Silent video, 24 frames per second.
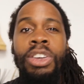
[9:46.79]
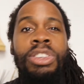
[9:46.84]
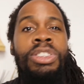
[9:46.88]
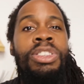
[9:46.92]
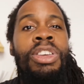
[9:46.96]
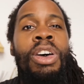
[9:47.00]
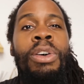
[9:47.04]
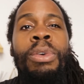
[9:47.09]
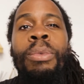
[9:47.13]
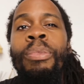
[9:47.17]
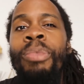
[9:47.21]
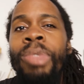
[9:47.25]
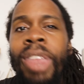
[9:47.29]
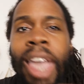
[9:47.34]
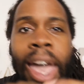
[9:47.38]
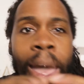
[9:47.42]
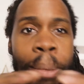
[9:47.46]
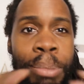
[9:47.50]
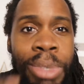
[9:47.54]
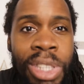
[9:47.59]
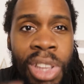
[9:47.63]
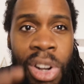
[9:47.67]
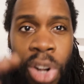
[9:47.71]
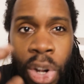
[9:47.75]
So
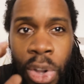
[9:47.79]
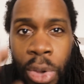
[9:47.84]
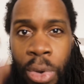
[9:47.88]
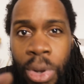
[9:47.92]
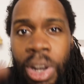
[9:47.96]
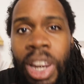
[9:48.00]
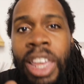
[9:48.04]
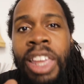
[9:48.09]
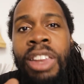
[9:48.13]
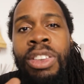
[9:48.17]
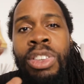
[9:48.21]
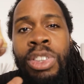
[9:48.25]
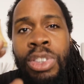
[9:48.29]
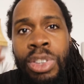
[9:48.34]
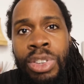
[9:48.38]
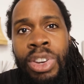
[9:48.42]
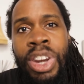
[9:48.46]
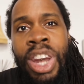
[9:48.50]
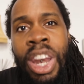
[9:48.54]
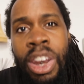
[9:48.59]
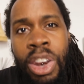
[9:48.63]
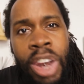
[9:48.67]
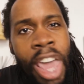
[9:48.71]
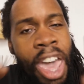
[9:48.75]
absolutely
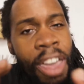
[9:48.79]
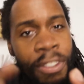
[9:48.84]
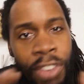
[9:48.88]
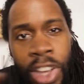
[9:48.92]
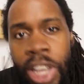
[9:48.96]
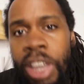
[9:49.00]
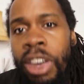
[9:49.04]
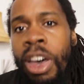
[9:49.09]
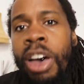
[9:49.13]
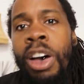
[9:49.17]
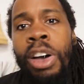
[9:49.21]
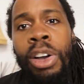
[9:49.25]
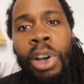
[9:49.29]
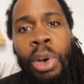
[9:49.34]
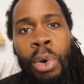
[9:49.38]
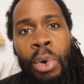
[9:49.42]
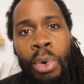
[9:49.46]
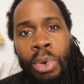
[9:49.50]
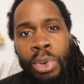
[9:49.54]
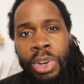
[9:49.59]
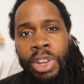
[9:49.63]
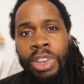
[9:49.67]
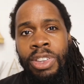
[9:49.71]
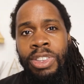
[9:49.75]
never cut
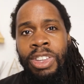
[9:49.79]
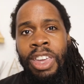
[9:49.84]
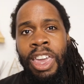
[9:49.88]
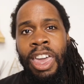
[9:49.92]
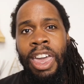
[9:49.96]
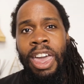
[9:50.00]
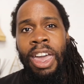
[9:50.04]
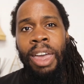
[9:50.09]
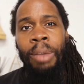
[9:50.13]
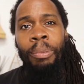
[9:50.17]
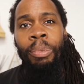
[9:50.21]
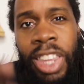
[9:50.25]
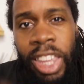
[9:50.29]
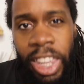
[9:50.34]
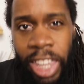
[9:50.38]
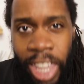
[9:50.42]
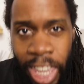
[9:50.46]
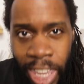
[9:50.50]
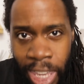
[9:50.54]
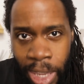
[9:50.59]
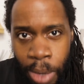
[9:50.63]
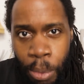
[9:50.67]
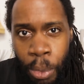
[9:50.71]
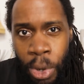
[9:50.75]
corners here. The
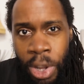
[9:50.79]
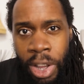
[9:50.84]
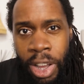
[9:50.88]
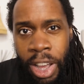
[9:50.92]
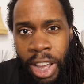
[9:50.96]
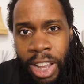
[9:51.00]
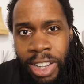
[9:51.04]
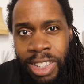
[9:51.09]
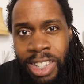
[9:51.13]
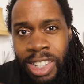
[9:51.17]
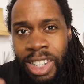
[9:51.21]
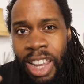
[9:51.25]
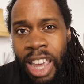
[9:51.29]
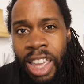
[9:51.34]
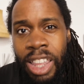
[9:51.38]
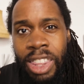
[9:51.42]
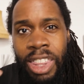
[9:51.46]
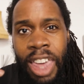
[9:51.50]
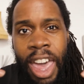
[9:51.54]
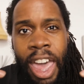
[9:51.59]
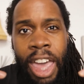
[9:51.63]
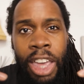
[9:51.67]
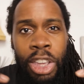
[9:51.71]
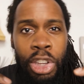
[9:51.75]
key words
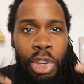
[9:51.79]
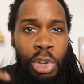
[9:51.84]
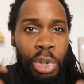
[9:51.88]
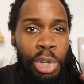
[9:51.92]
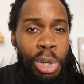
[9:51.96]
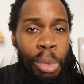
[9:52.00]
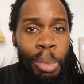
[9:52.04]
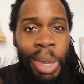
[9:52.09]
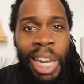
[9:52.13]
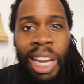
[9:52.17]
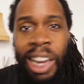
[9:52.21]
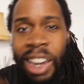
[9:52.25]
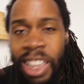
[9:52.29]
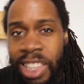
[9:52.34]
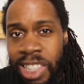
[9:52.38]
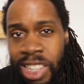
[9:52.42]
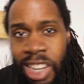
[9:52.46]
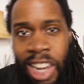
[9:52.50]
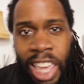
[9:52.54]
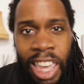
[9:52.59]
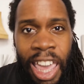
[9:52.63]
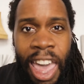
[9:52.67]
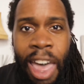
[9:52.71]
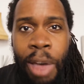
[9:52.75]
that you should be
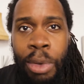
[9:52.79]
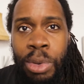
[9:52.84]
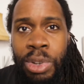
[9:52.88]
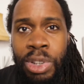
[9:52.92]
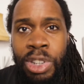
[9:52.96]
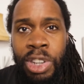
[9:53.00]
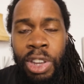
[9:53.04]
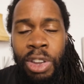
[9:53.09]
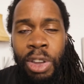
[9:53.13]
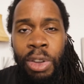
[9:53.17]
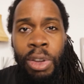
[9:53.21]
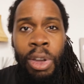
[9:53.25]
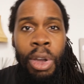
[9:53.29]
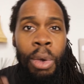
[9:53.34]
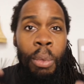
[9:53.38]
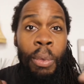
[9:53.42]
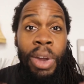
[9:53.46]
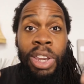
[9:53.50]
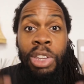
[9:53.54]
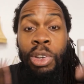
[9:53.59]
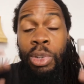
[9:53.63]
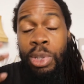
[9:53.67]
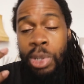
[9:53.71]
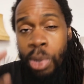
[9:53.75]
listening out to
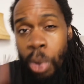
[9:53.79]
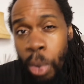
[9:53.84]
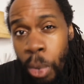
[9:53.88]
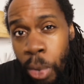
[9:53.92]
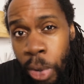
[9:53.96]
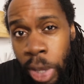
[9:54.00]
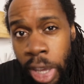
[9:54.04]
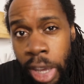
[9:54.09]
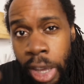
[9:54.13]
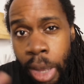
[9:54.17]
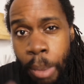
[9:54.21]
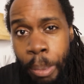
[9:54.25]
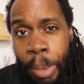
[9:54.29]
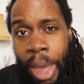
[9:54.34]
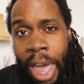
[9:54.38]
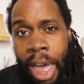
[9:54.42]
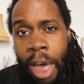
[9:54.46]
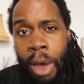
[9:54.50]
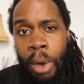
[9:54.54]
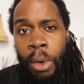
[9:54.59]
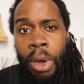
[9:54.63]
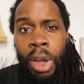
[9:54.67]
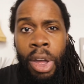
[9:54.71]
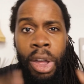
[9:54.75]
when you're talking
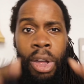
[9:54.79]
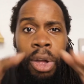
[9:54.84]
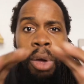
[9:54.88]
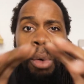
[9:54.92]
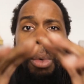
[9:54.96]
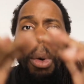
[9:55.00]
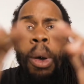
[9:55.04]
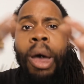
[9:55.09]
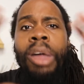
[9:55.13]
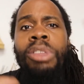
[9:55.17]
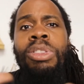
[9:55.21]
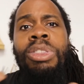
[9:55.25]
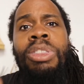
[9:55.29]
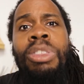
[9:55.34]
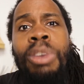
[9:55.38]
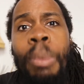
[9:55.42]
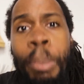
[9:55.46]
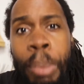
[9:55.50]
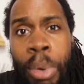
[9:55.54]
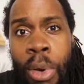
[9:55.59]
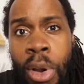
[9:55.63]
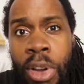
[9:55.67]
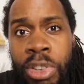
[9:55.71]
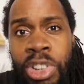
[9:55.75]
about the
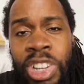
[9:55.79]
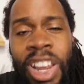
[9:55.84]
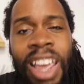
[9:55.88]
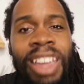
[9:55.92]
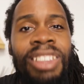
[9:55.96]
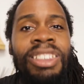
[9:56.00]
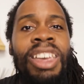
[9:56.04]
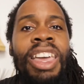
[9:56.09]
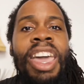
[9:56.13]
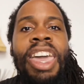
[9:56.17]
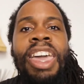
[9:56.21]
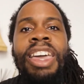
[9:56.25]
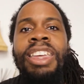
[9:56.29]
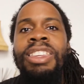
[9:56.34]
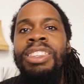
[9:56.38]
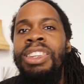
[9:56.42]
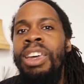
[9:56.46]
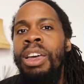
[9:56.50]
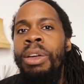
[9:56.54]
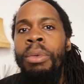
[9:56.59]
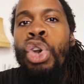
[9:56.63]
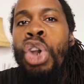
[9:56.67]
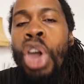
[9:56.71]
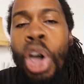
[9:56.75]
project
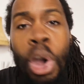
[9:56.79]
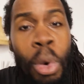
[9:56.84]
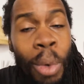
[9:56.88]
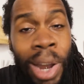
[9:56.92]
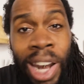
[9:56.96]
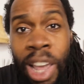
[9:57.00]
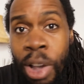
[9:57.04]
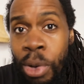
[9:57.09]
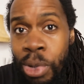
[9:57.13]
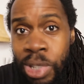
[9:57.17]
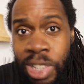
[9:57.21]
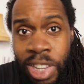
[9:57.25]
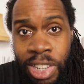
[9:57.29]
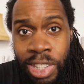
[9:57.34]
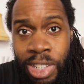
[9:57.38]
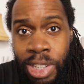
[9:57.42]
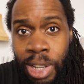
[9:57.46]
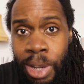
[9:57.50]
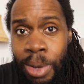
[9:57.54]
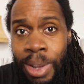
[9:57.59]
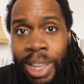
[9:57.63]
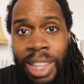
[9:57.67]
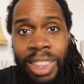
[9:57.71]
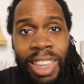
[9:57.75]
is no one else is
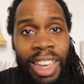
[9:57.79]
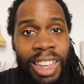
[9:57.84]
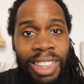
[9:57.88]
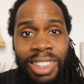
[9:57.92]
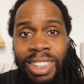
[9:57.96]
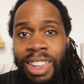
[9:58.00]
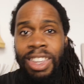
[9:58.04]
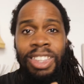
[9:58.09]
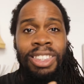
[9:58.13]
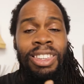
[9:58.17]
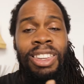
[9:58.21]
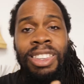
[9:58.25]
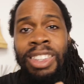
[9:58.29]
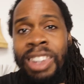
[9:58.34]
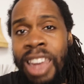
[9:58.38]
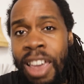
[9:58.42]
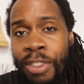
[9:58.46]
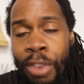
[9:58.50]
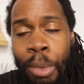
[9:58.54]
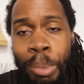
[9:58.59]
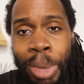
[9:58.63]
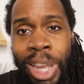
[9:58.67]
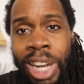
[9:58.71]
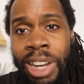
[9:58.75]
doing this. This has
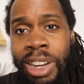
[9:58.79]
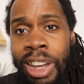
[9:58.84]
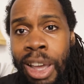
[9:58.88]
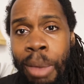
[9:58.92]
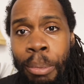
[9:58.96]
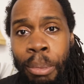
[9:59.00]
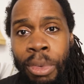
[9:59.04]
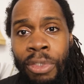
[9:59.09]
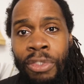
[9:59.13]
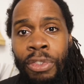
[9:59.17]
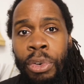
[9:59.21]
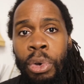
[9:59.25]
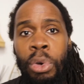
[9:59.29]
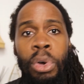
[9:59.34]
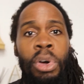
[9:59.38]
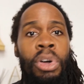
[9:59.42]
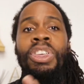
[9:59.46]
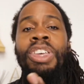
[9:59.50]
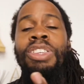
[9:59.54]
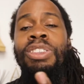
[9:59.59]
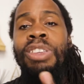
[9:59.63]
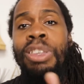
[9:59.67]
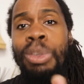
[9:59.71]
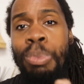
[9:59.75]
never been done before.
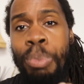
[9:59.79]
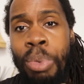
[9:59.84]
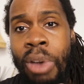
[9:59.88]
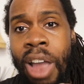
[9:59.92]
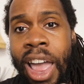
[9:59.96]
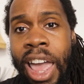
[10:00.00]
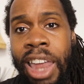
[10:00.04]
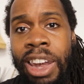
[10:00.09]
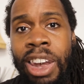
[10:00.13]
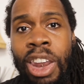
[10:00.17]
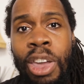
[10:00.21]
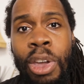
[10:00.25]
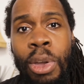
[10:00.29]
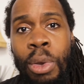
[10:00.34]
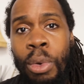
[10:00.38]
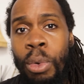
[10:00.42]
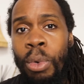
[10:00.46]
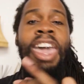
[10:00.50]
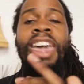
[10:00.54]
This is brand new.